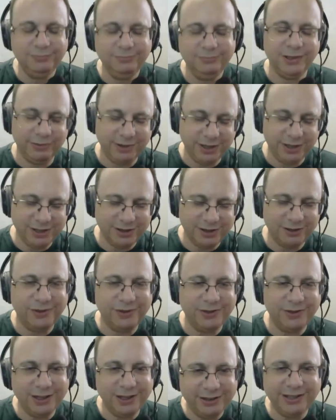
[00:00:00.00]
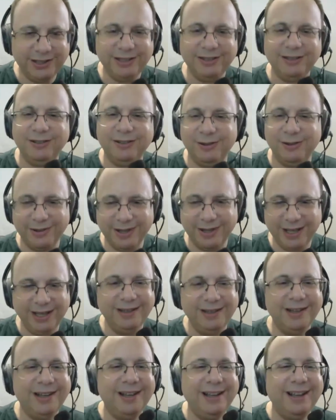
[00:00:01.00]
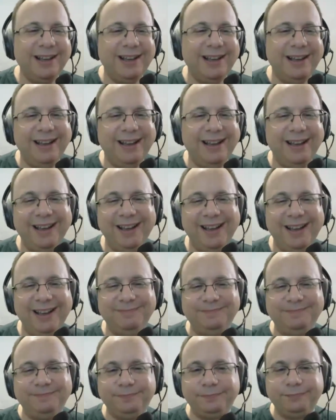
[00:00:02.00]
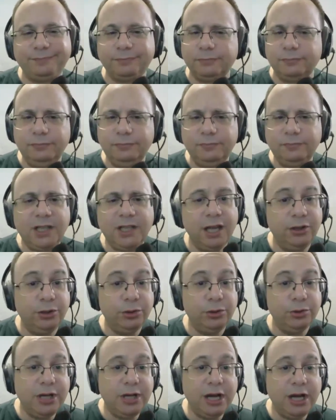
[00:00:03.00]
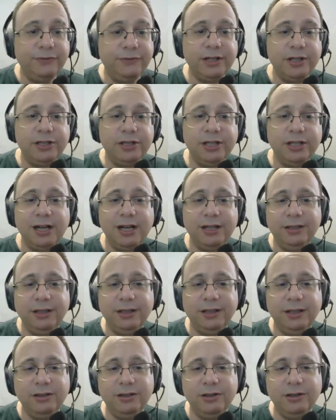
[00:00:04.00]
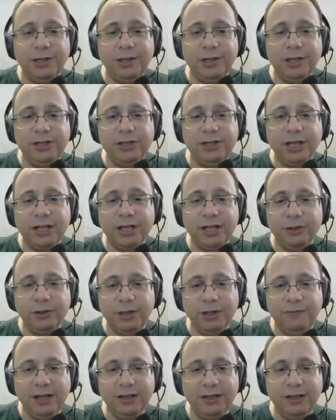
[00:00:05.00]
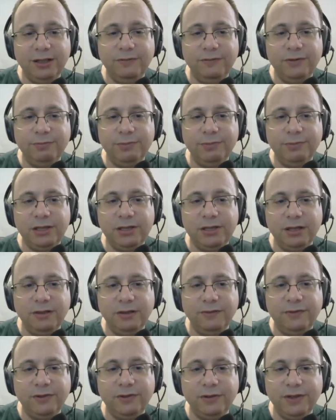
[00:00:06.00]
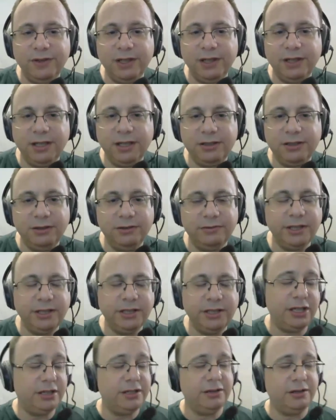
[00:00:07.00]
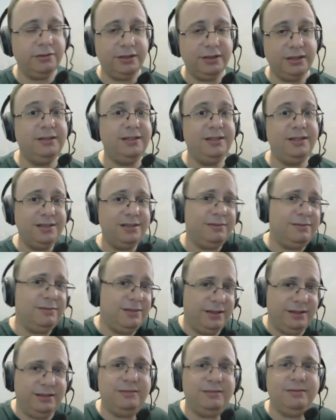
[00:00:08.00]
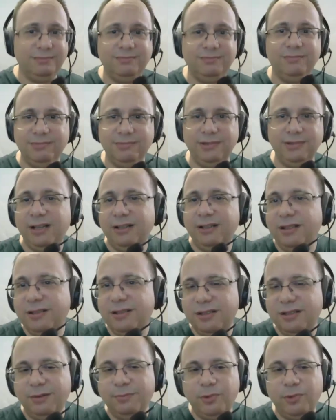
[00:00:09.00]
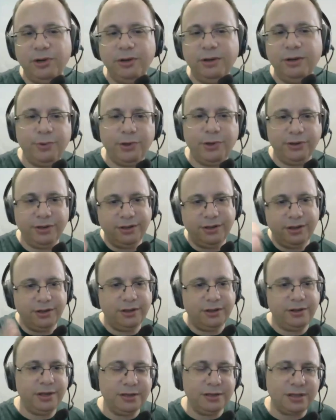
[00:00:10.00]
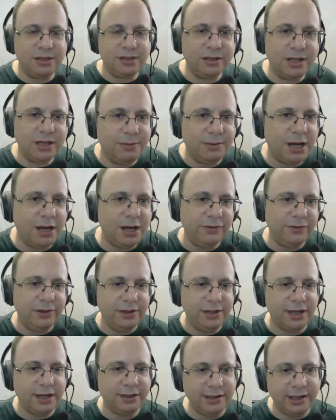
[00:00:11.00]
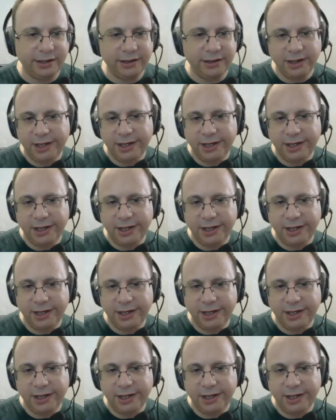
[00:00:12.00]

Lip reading: There is no filtering, okay. Add to cart functionality, complete checkout with valid information, and form validation during checkout. These are like, yeah, these are more important than the things that come after that, like